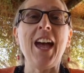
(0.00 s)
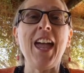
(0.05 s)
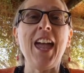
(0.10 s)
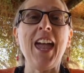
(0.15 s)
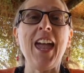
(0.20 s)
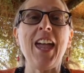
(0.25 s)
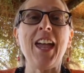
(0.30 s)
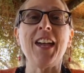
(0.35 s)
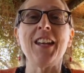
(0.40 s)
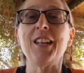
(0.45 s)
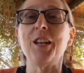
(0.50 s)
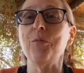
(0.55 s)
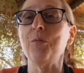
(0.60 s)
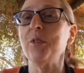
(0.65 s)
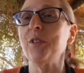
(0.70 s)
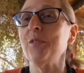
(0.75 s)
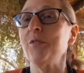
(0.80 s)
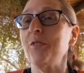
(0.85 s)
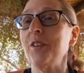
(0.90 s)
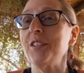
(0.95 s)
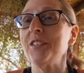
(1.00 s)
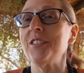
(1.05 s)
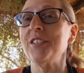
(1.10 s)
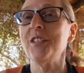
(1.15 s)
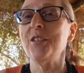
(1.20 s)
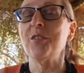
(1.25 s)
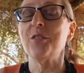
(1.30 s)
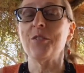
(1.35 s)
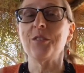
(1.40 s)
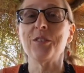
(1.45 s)
And I would have seen
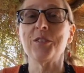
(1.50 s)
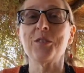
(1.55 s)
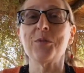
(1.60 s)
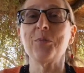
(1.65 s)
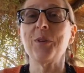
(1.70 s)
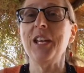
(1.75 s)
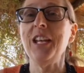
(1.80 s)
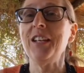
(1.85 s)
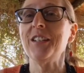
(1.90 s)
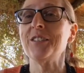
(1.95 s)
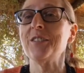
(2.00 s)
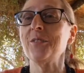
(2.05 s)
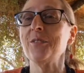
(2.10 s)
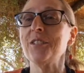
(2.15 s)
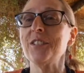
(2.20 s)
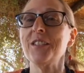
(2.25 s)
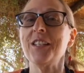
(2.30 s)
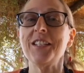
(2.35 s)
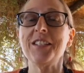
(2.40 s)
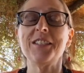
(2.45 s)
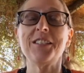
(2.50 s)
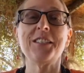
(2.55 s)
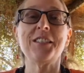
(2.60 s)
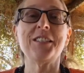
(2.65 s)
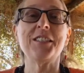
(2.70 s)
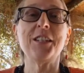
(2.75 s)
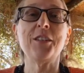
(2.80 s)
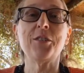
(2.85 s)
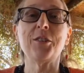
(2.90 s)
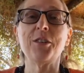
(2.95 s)
her this week, so it's nice to
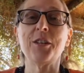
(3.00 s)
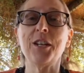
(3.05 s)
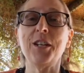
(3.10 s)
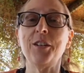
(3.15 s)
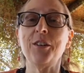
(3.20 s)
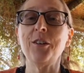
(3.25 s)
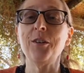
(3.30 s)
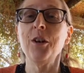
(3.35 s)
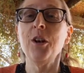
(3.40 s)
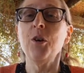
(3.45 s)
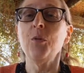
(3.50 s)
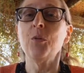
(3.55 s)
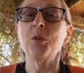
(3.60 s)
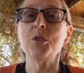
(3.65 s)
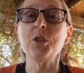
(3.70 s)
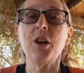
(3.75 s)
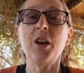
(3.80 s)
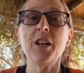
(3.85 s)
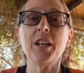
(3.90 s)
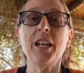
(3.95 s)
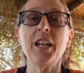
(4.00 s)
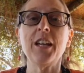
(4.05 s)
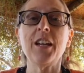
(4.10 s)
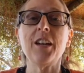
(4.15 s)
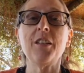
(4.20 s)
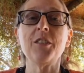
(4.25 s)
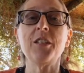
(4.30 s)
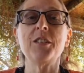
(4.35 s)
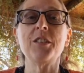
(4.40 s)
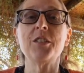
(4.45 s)
see her here. We're talking
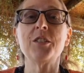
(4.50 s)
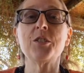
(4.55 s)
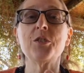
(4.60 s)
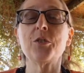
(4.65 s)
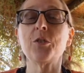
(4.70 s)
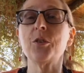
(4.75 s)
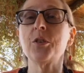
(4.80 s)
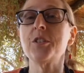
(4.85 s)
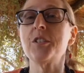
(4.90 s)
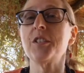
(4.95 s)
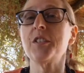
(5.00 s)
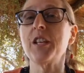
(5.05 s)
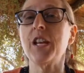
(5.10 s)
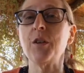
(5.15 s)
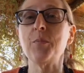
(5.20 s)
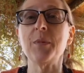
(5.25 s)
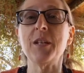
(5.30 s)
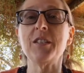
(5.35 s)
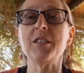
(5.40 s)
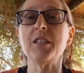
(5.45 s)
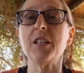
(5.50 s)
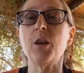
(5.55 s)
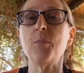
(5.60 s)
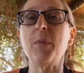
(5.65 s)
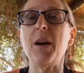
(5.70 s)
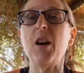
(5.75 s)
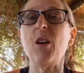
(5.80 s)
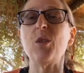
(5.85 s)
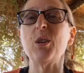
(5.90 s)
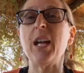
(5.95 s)
in this third segment
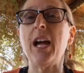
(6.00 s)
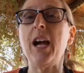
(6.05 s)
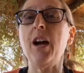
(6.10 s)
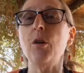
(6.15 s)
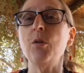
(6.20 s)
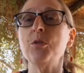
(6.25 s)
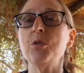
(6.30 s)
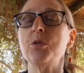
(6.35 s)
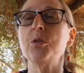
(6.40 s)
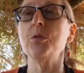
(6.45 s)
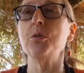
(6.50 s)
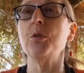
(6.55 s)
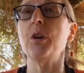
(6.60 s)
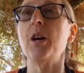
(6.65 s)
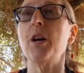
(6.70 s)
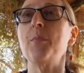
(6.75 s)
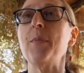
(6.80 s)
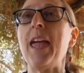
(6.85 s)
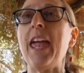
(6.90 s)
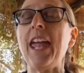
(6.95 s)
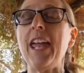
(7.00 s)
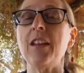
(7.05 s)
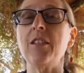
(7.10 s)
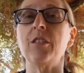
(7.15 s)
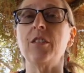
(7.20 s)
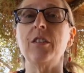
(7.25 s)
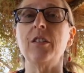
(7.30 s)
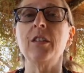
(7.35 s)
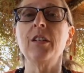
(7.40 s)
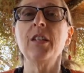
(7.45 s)
about how to
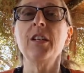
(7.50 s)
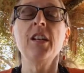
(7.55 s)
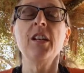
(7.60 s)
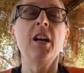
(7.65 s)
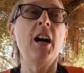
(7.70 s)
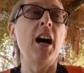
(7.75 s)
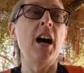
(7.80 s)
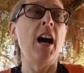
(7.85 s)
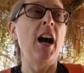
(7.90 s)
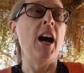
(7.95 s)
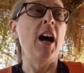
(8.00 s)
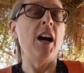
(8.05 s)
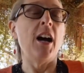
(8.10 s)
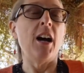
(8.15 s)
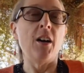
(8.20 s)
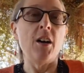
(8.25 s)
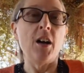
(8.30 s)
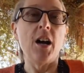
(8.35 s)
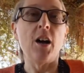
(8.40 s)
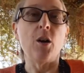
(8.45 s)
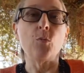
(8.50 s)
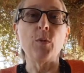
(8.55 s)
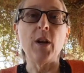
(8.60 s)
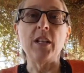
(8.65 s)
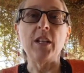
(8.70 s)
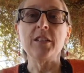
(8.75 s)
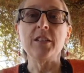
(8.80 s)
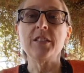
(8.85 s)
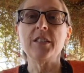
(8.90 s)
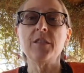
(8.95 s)
handle
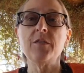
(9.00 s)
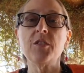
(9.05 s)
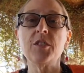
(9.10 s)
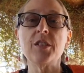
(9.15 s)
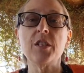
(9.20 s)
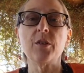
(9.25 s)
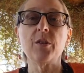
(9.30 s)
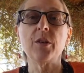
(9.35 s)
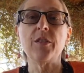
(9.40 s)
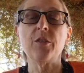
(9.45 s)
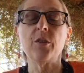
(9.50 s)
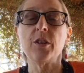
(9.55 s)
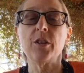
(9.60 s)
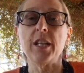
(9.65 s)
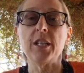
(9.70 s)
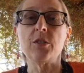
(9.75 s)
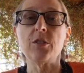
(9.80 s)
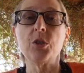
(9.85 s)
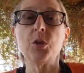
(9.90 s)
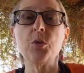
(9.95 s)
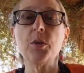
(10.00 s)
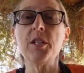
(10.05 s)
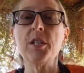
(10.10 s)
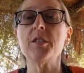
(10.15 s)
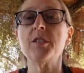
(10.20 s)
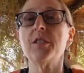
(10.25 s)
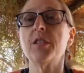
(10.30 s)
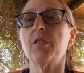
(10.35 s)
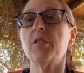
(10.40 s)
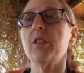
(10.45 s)
relatives that are either like too
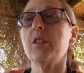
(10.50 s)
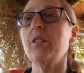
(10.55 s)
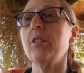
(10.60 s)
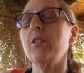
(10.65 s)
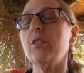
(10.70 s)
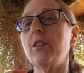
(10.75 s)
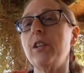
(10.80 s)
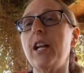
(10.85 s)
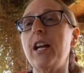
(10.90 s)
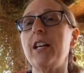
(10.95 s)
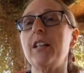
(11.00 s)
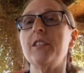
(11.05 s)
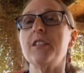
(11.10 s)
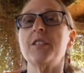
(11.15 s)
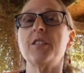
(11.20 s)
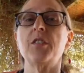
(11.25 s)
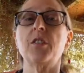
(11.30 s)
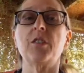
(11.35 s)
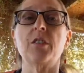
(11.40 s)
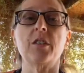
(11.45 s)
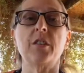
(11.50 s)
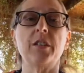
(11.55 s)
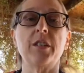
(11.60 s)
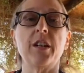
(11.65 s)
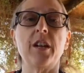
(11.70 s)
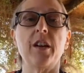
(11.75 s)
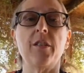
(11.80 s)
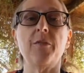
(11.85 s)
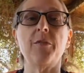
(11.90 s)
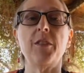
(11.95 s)
hysterical or not hysterical
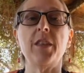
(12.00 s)
enough.